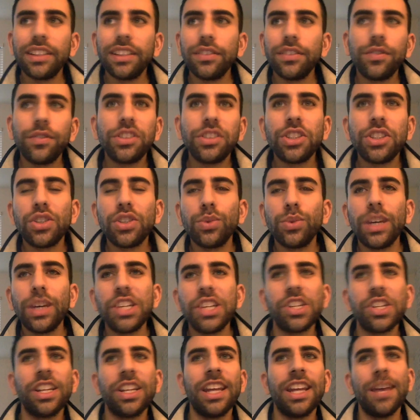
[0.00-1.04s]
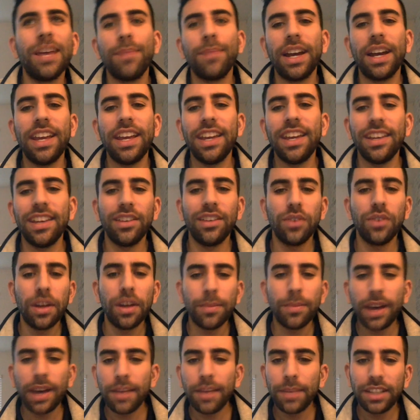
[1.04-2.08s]
situation am I in?
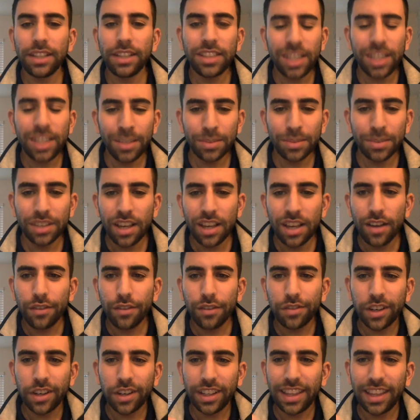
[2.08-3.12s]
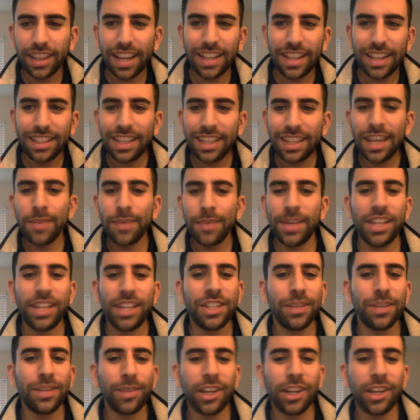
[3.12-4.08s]
Am I my team's frontline damage? Am